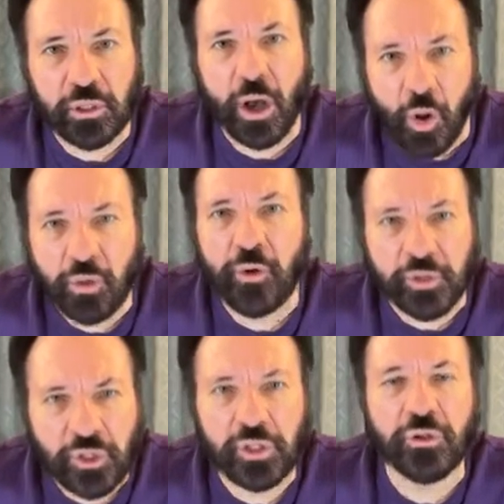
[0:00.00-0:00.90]
The whole
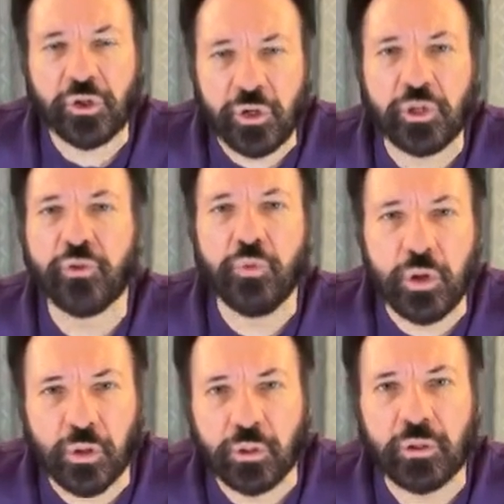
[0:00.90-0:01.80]
Christian church
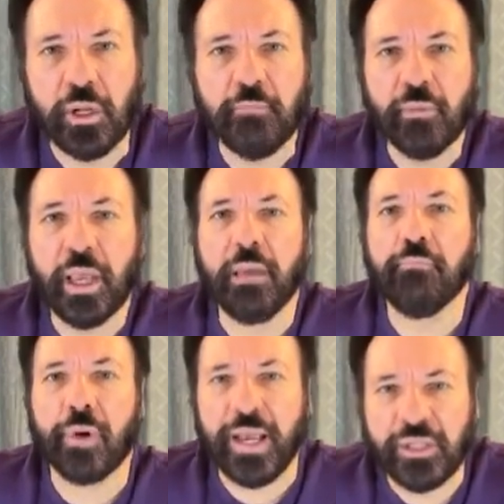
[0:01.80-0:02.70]
world
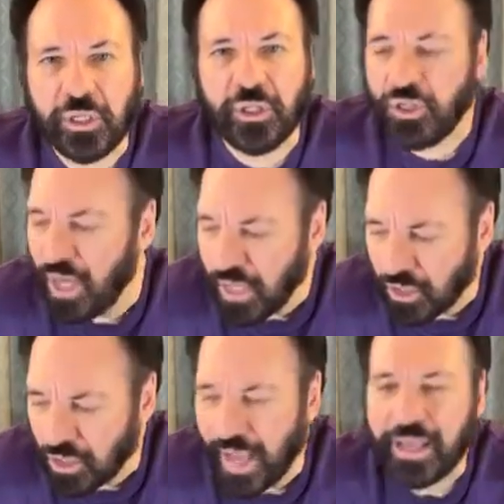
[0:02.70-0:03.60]
embraces
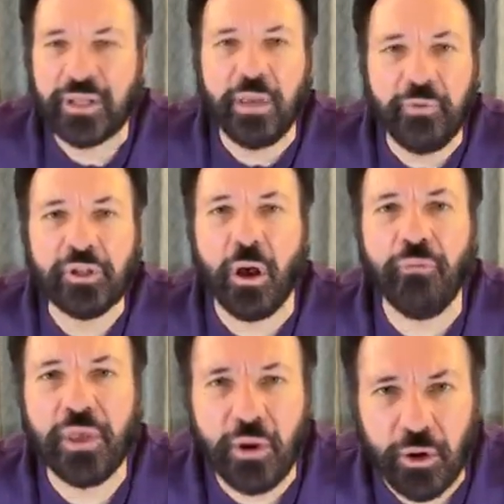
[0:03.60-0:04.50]
Jesus as if he's
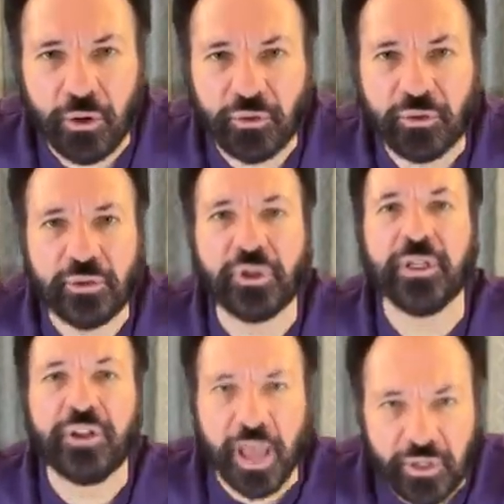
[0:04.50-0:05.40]
on the earth,
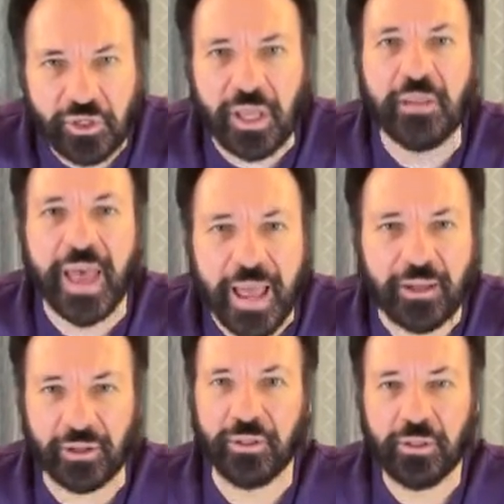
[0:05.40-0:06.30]
suggesting
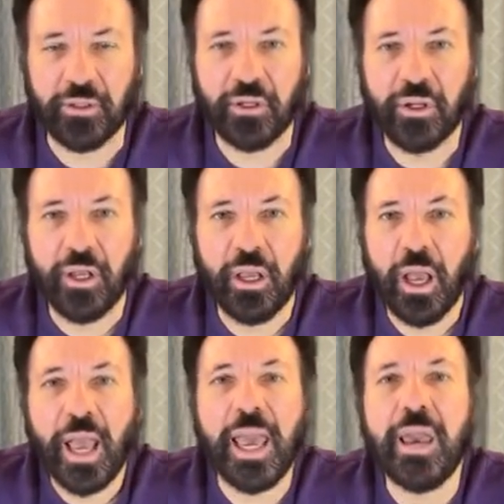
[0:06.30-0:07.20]
that
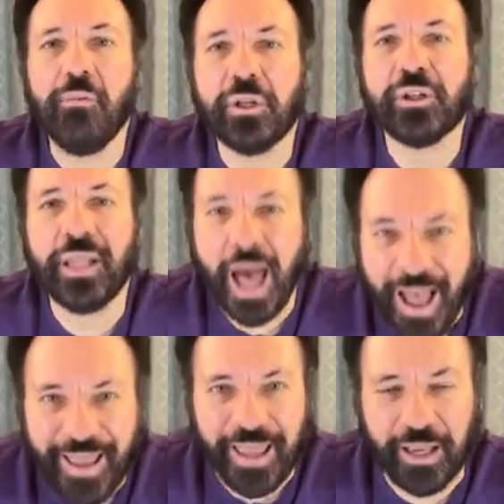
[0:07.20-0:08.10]
he was
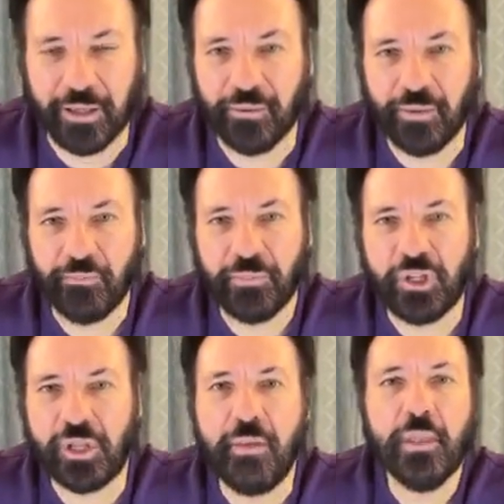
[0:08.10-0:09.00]
lying. You
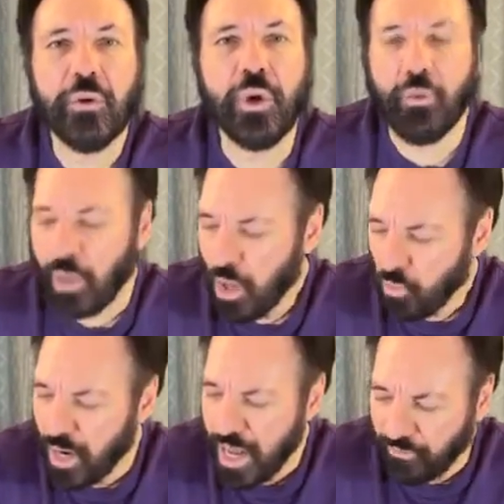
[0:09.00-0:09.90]
see, we, we,
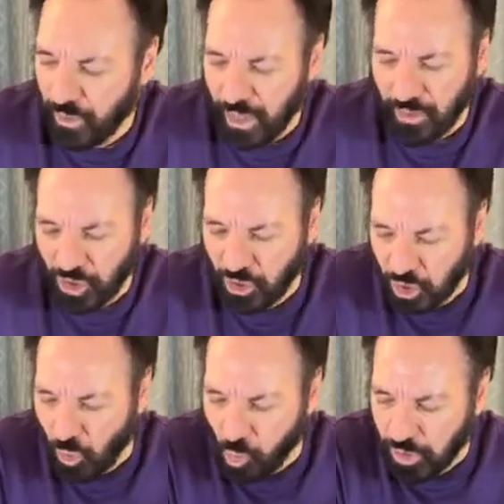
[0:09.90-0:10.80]
we, never, in the
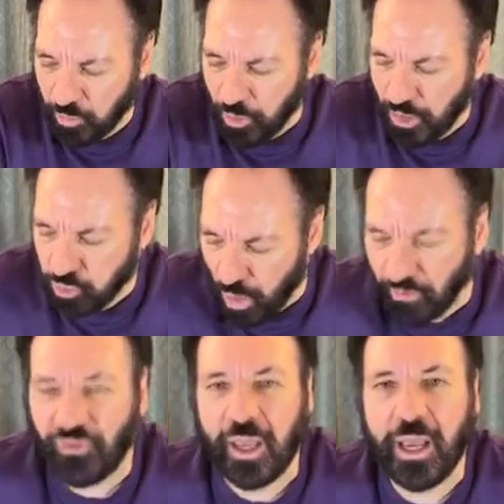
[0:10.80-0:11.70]
church, we always preach
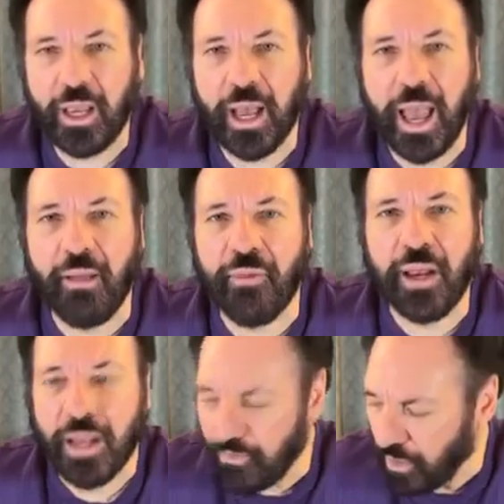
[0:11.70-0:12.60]
one thing and
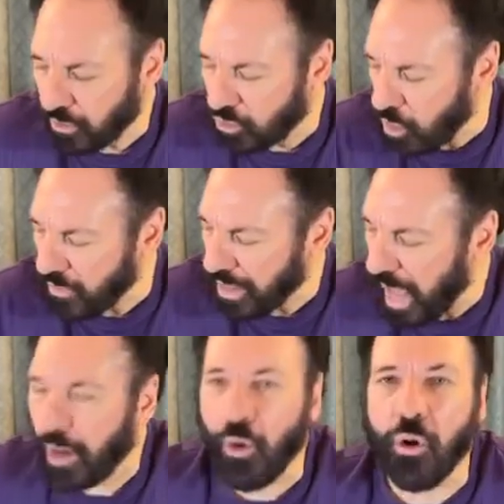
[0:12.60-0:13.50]
they never draw the
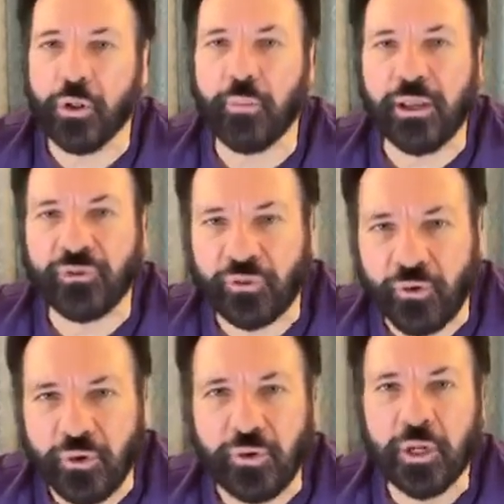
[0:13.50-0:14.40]
line all the way
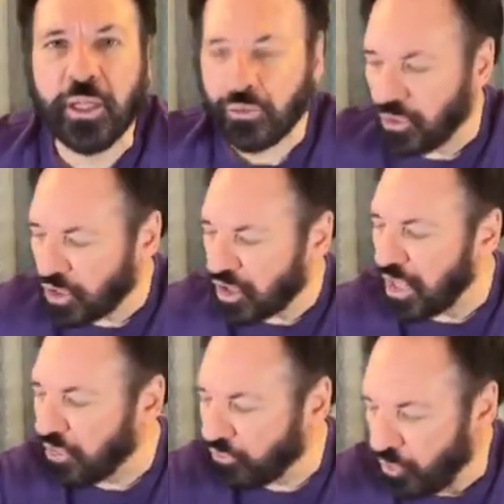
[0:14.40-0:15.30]
through to
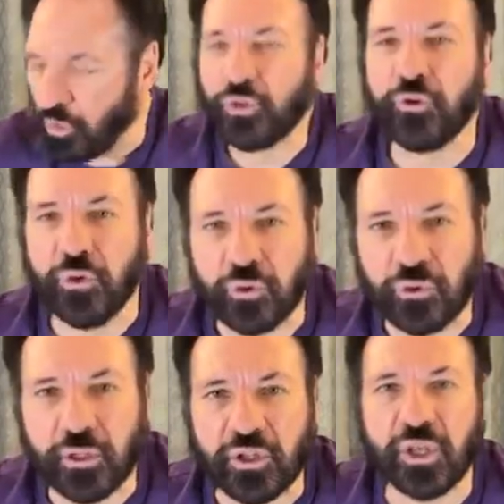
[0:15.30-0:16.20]
see the full
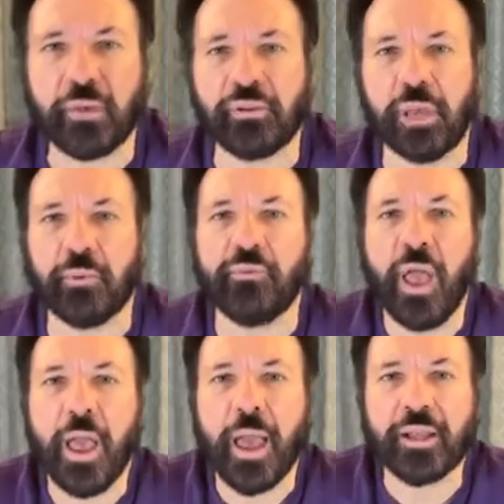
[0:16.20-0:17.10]
truth, except of,
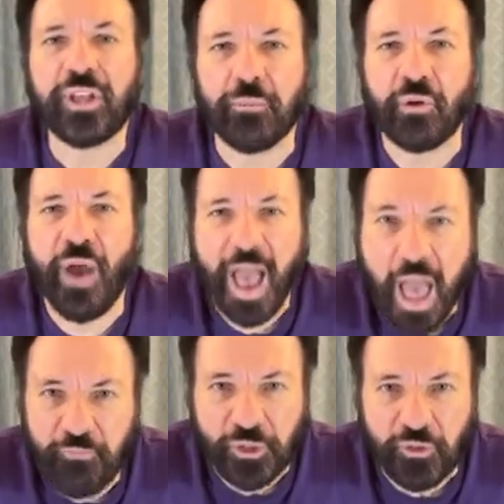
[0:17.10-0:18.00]
except of
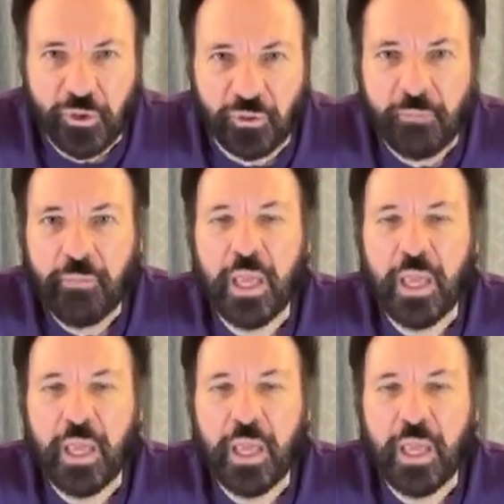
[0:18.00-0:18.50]
half a truth.